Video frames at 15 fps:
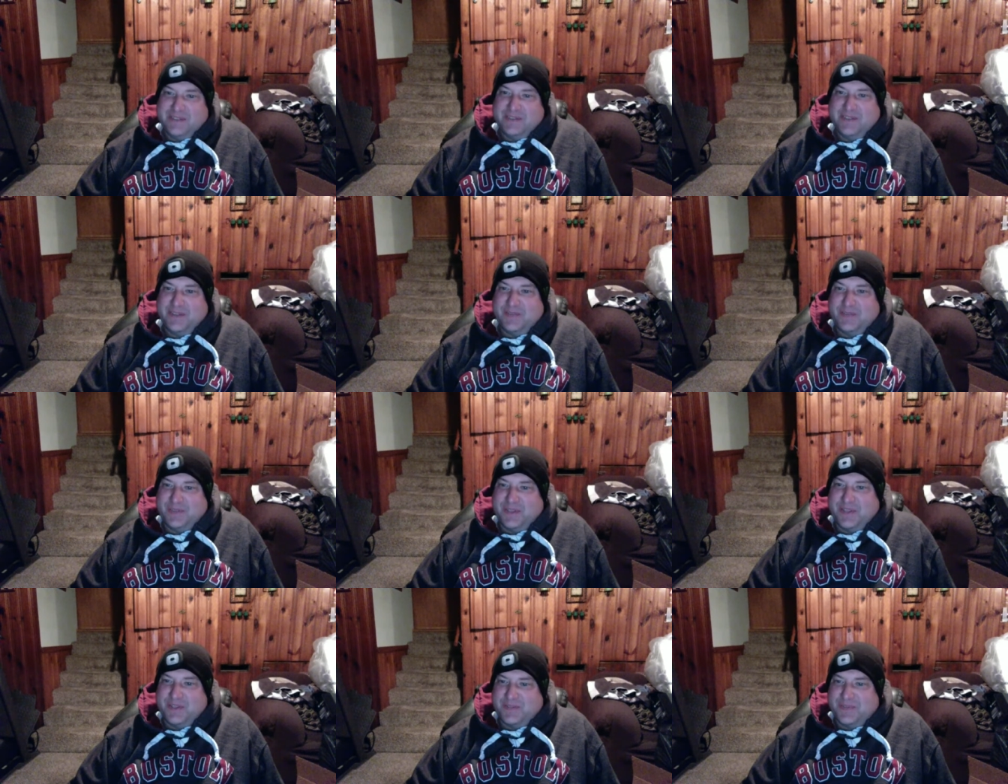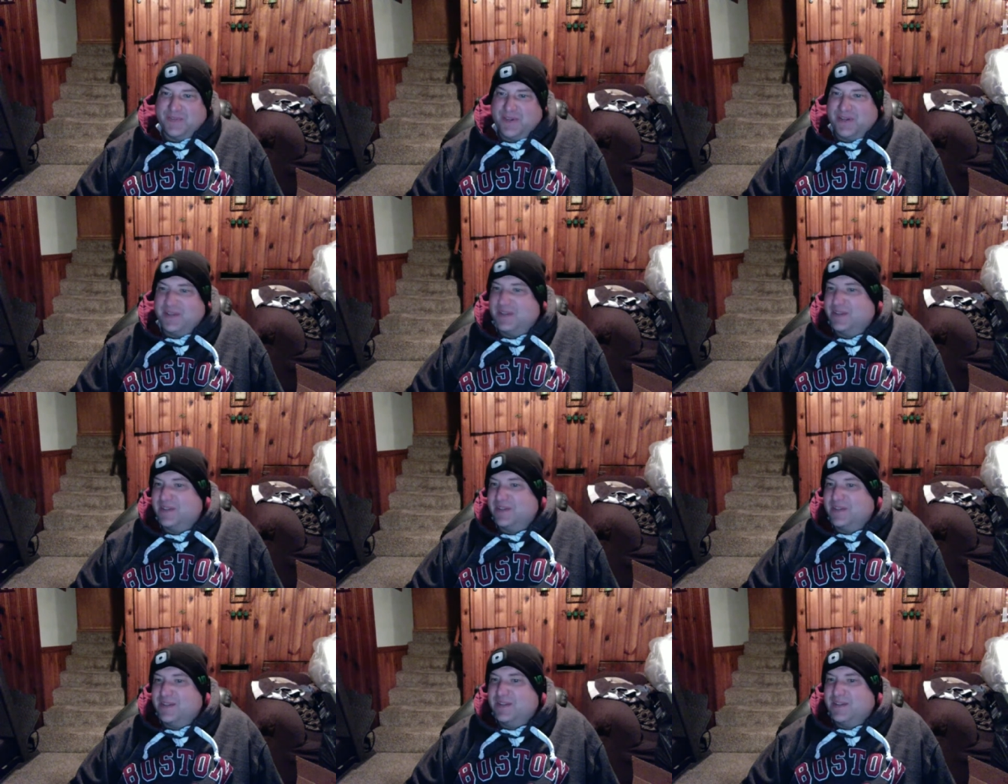Definitely is funny.
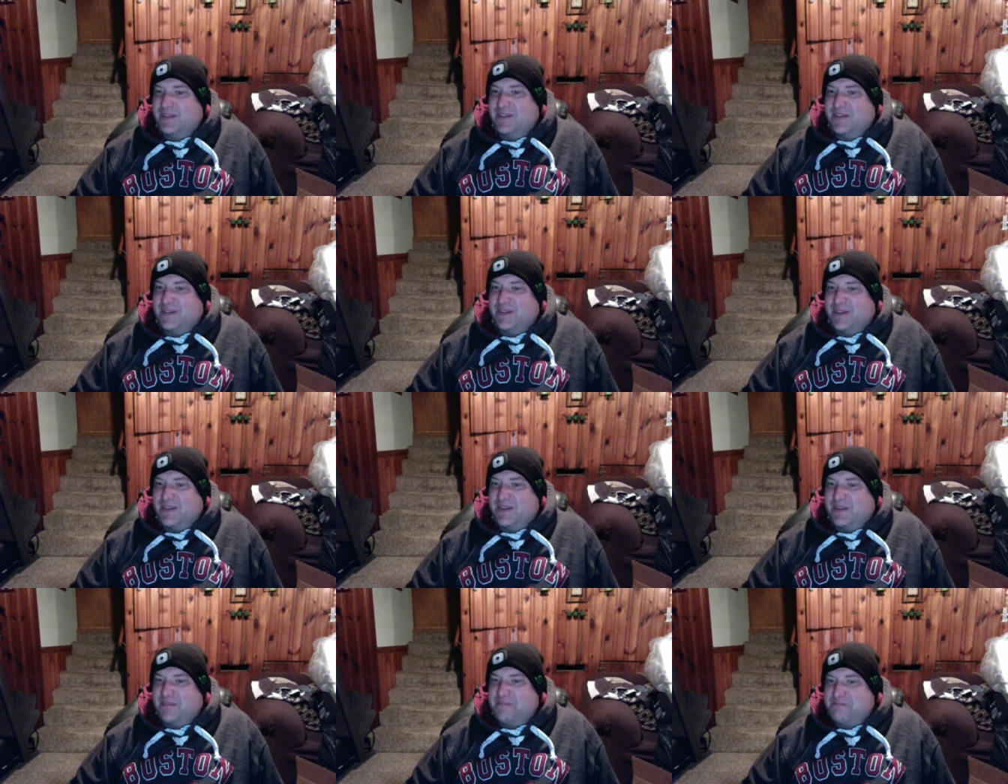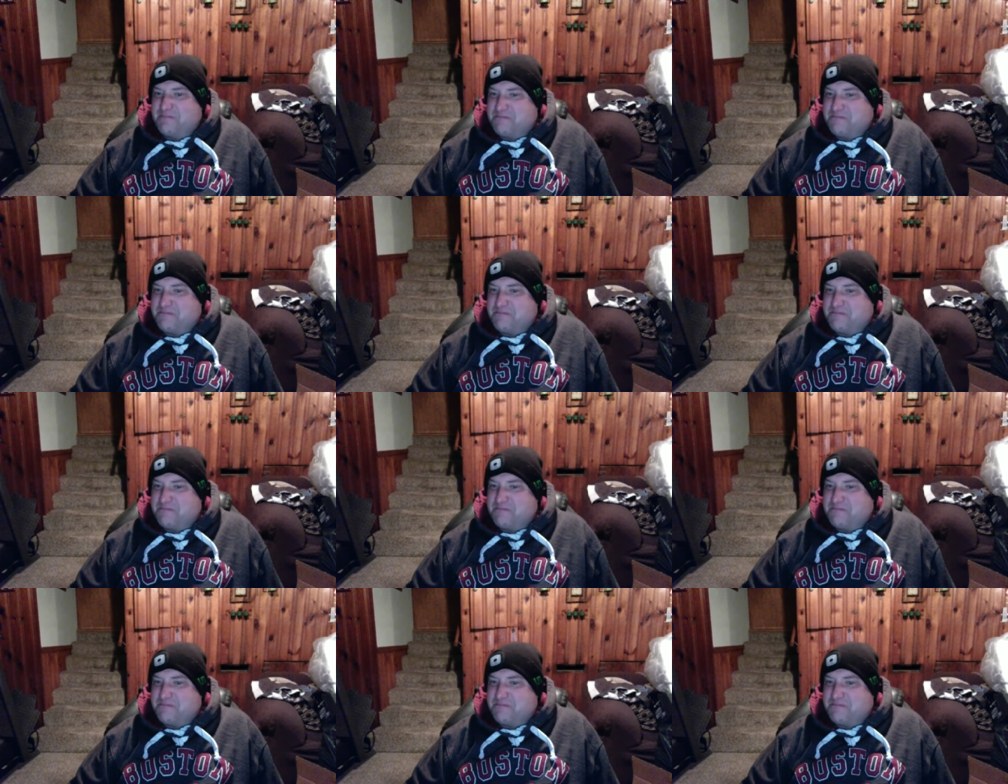Um,